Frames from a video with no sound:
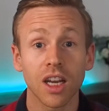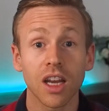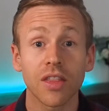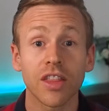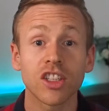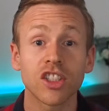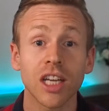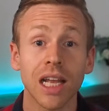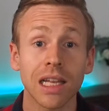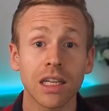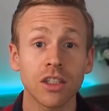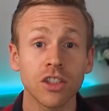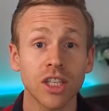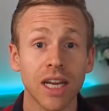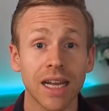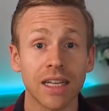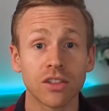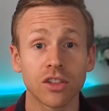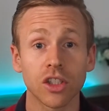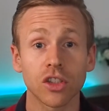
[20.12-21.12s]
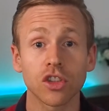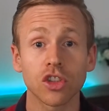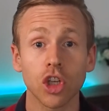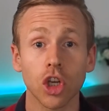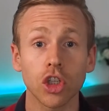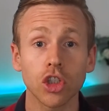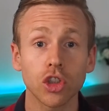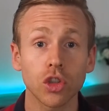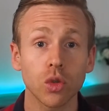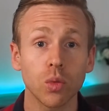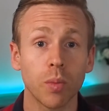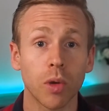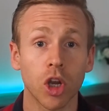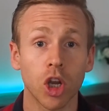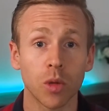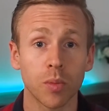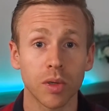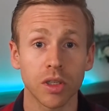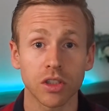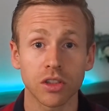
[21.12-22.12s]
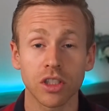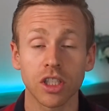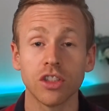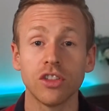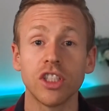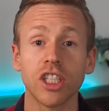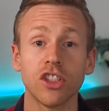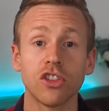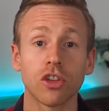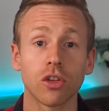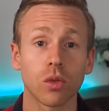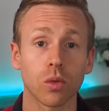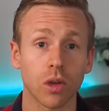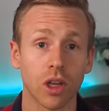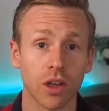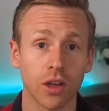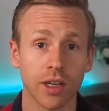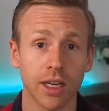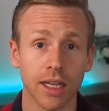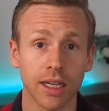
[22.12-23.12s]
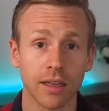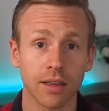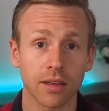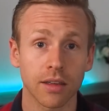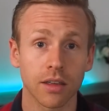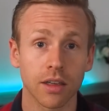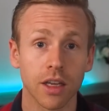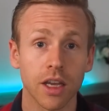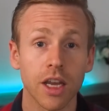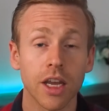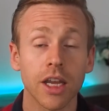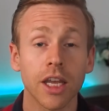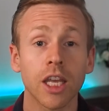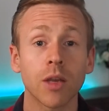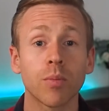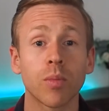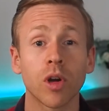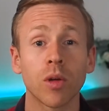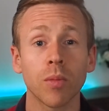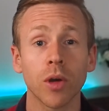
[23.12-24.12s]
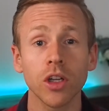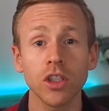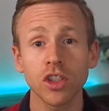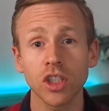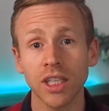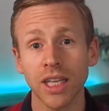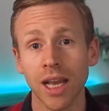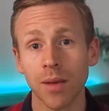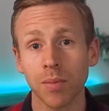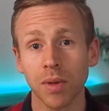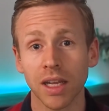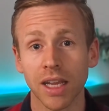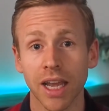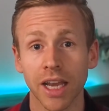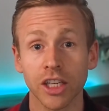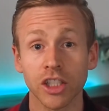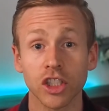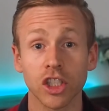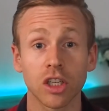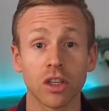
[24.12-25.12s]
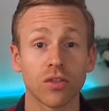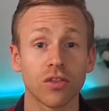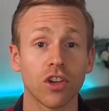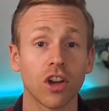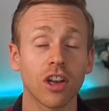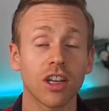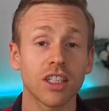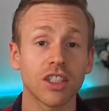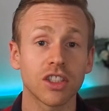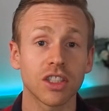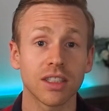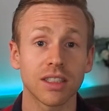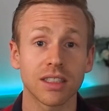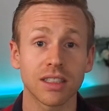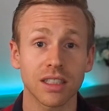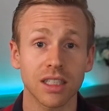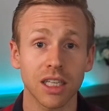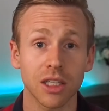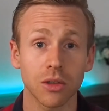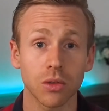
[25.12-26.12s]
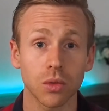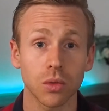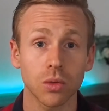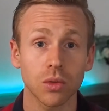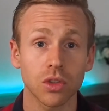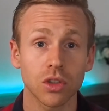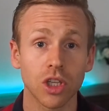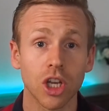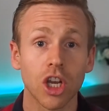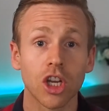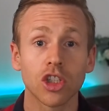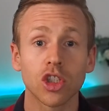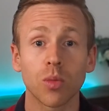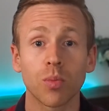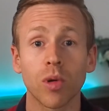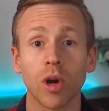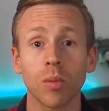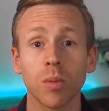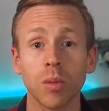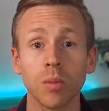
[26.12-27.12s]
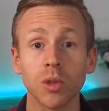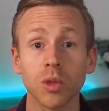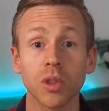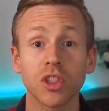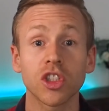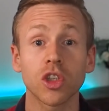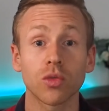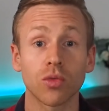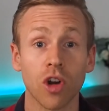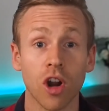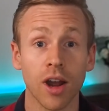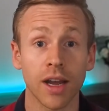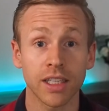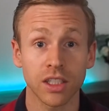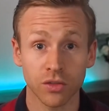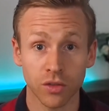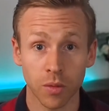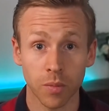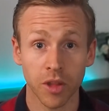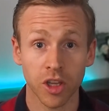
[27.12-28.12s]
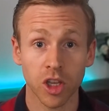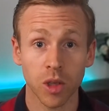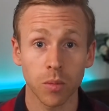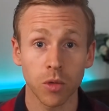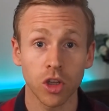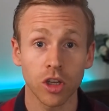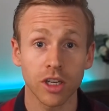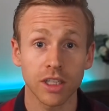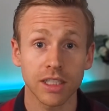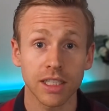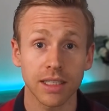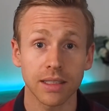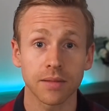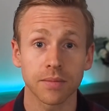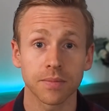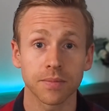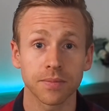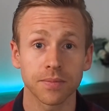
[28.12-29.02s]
The challenge adds a social purpose to digital learning. It promotes the application of knowledge and skills to problems which arise from the community.